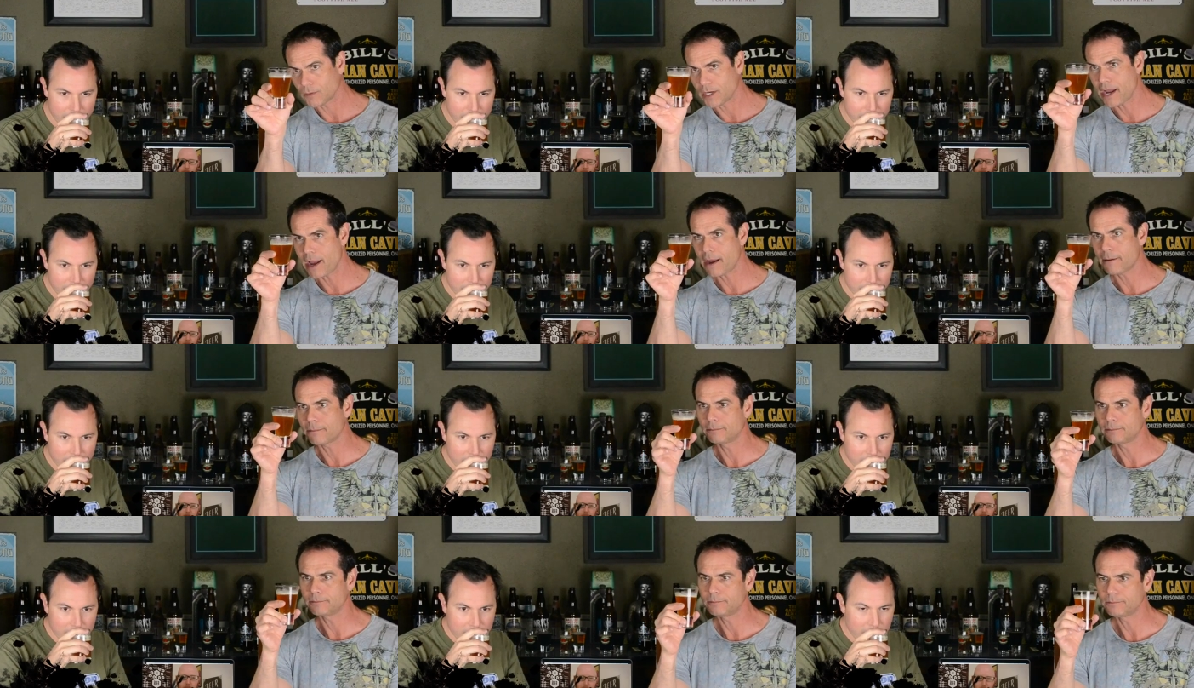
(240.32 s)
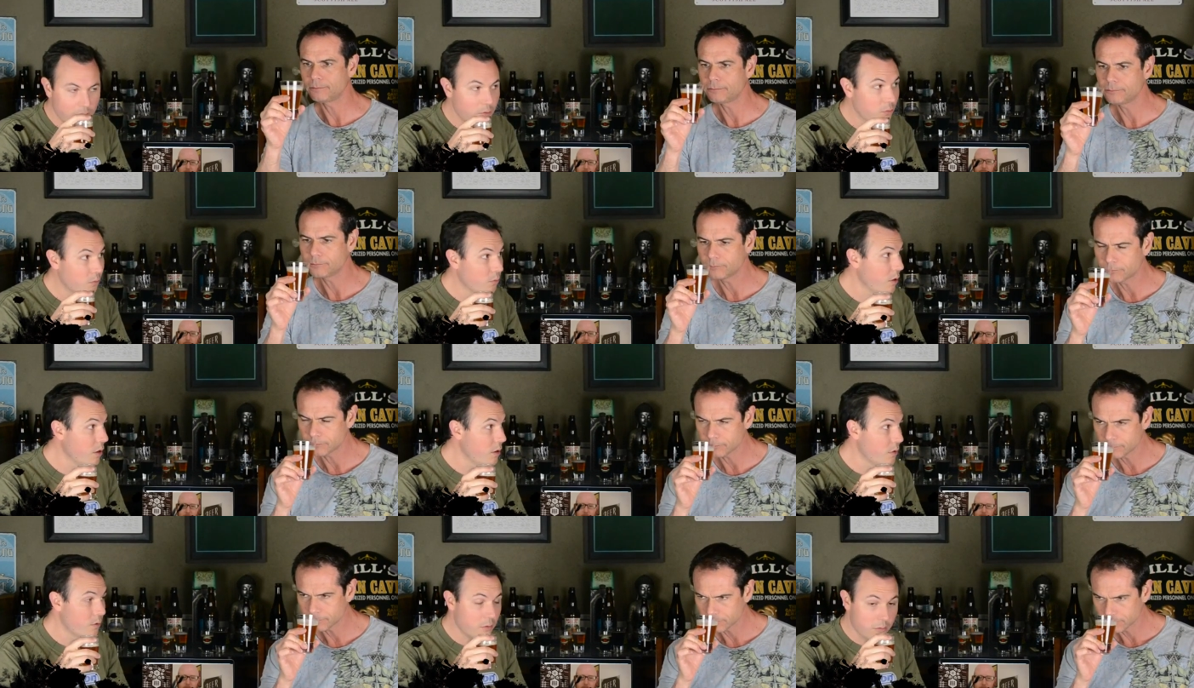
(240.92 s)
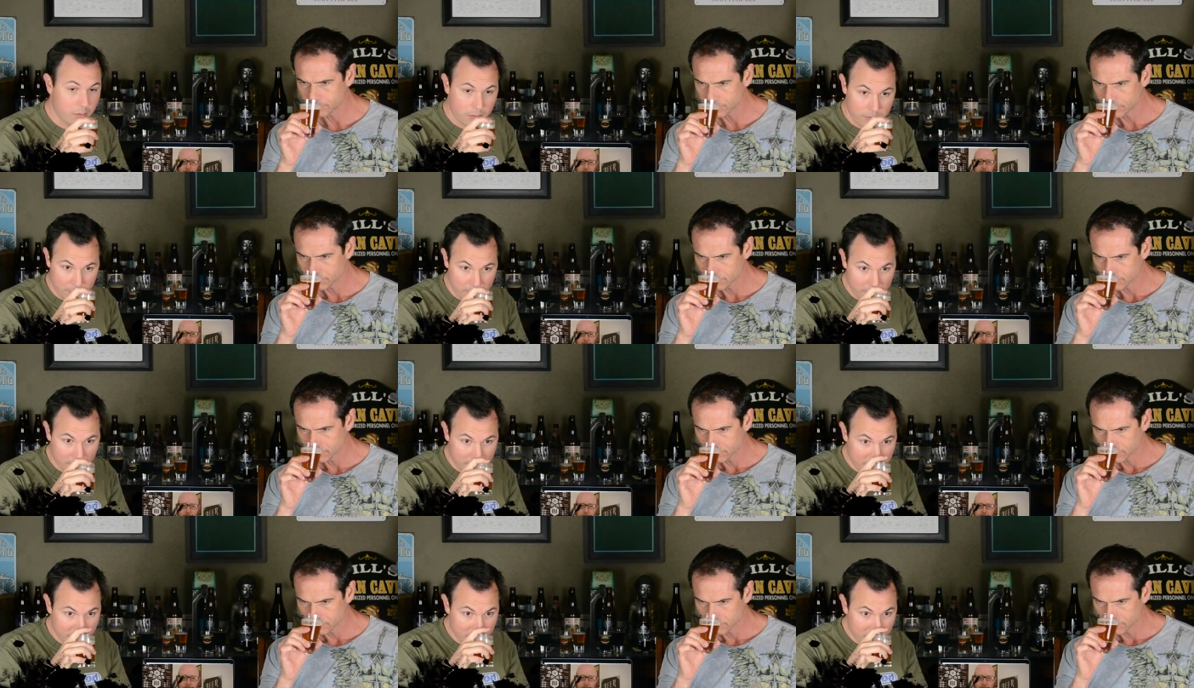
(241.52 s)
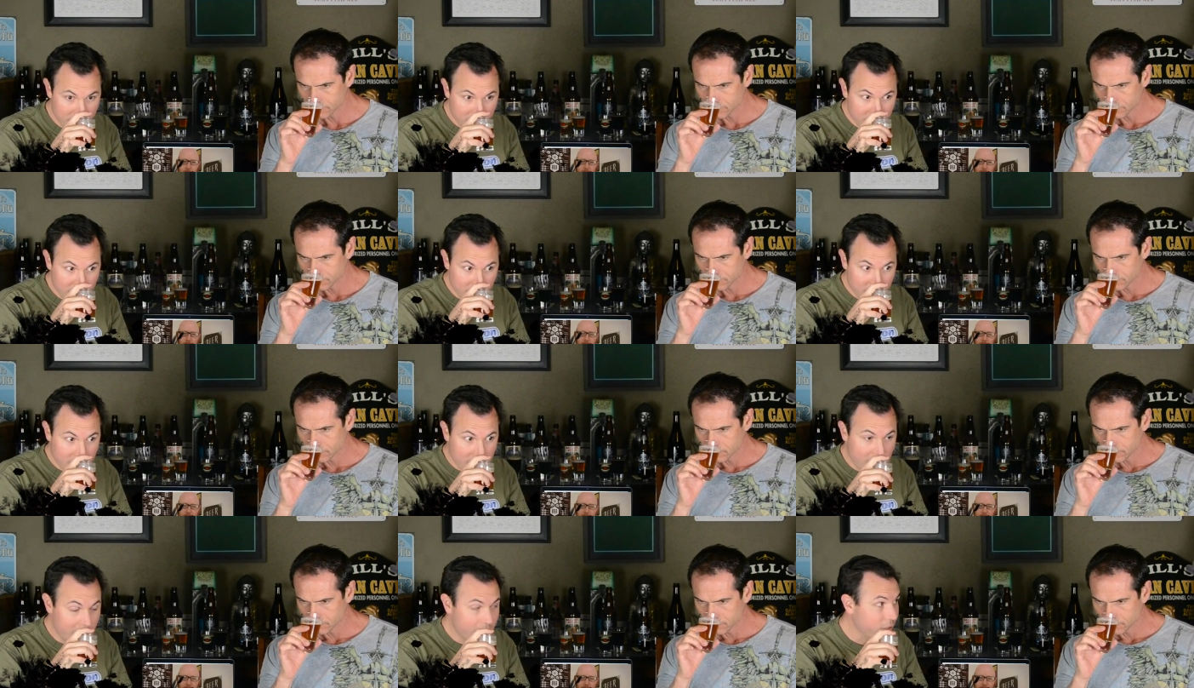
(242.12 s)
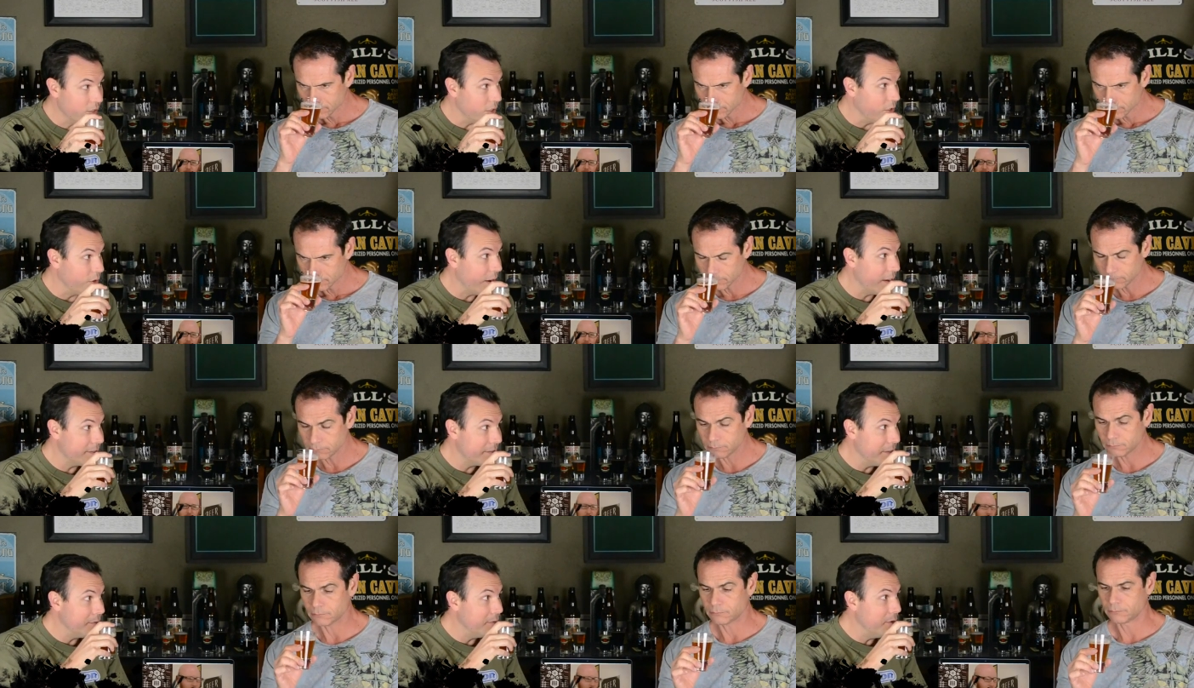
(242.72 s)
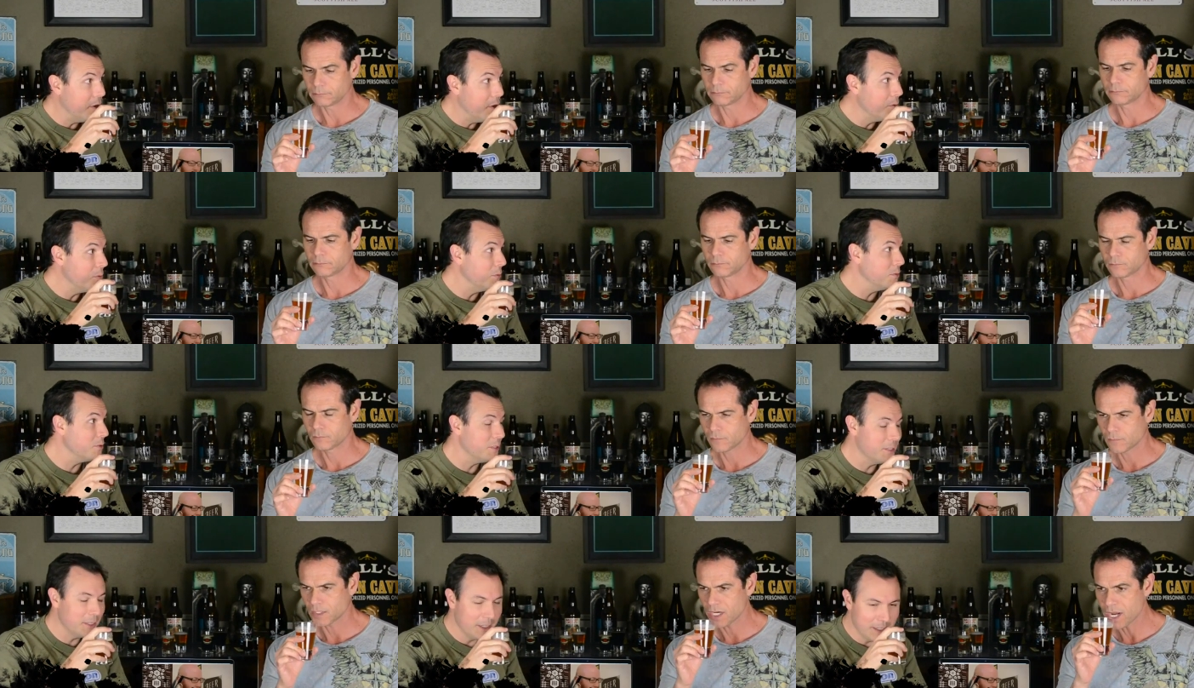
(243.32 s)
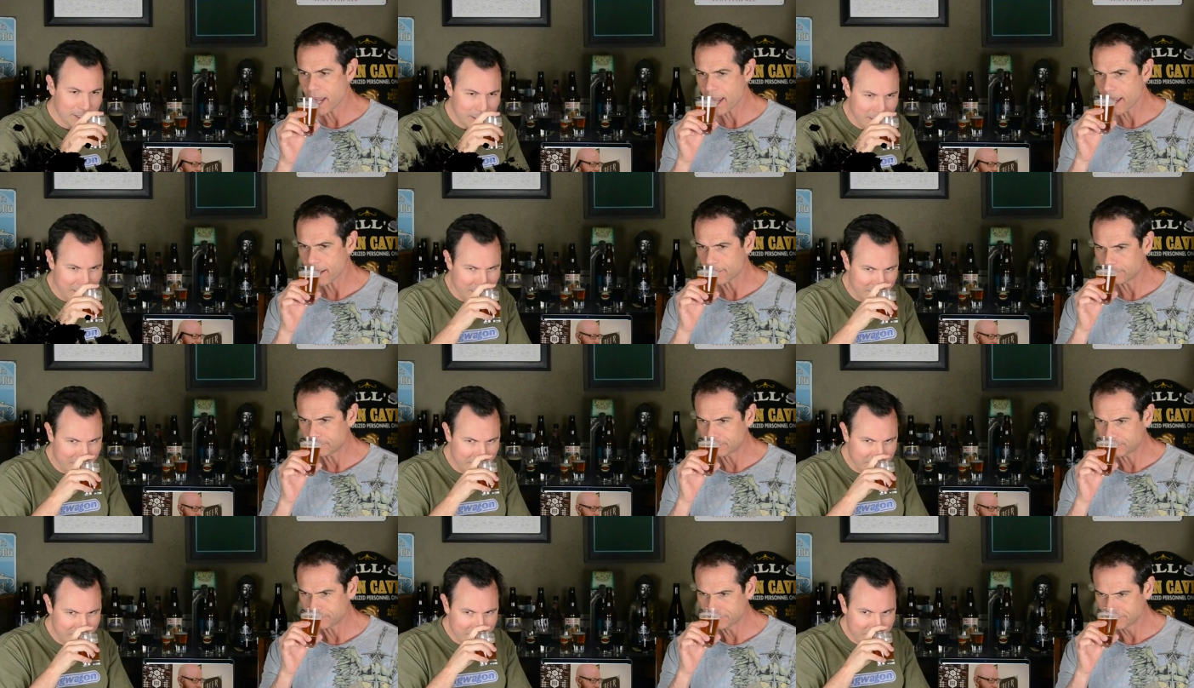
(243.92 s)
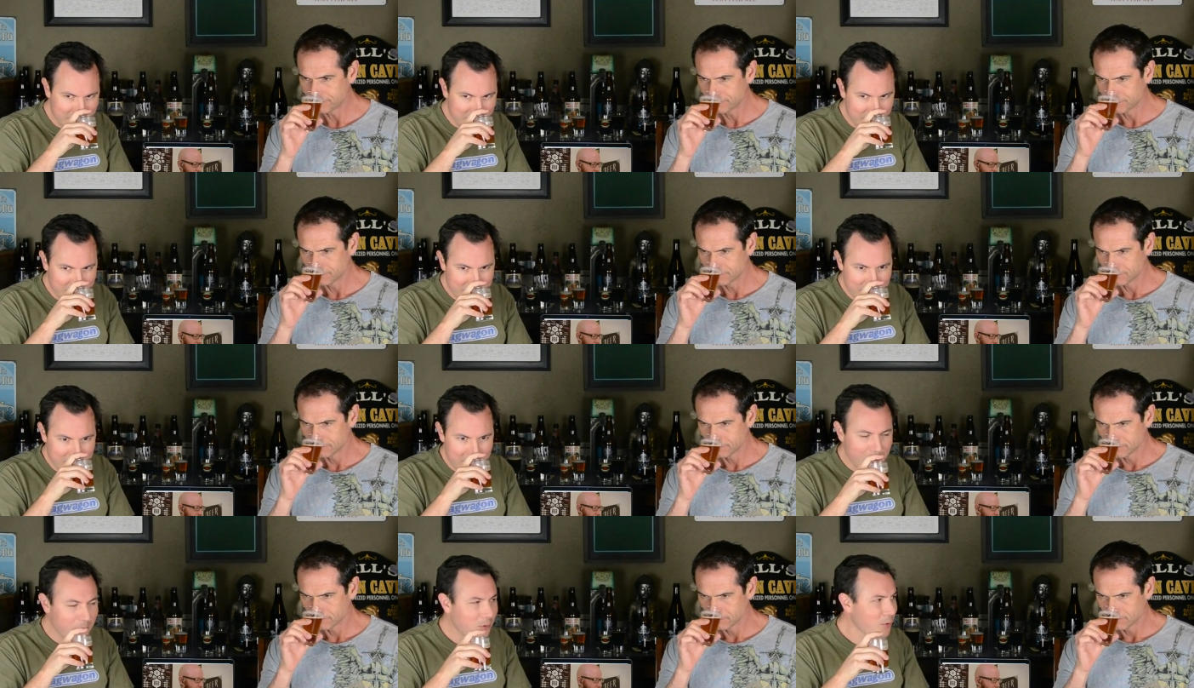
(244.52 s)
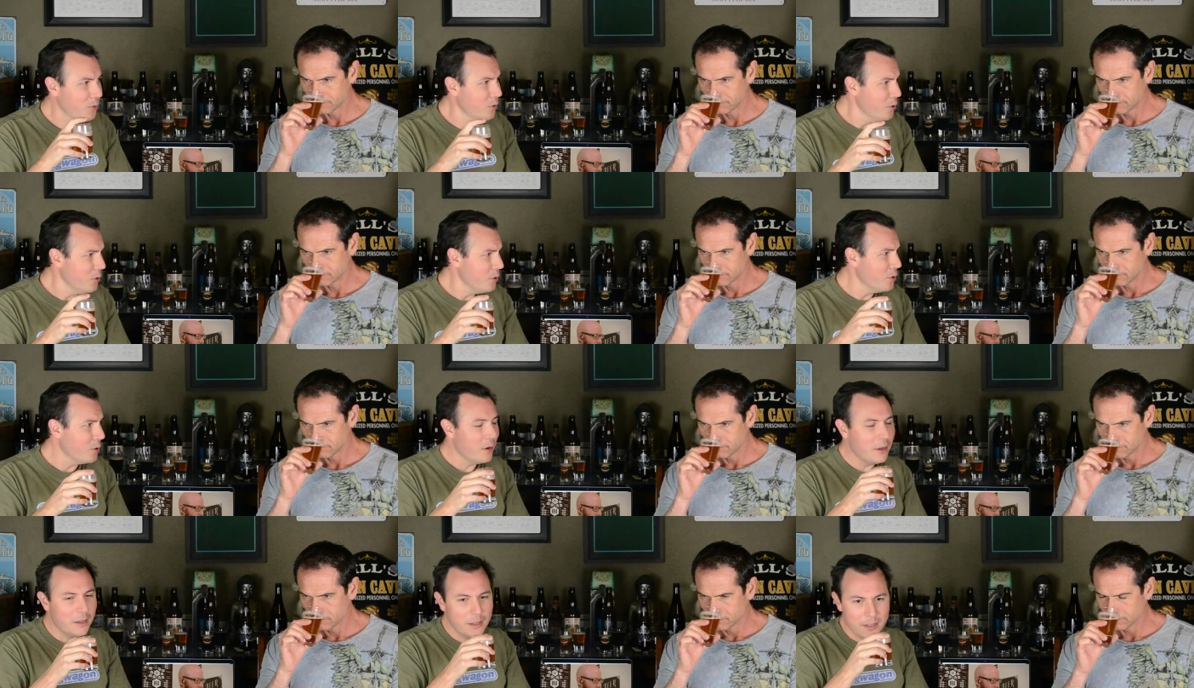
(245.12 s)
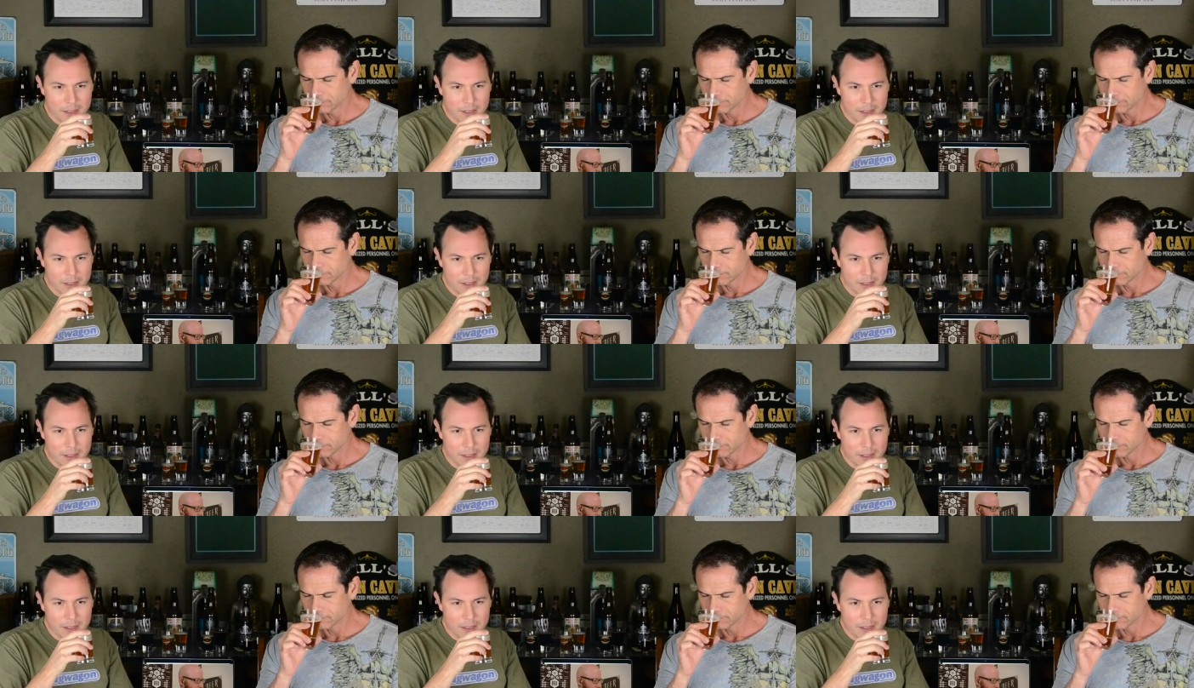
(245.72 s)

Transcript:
Speaker 1: Yeah. Whoa, that's an aggressive mm. nose. Yeah. Woo!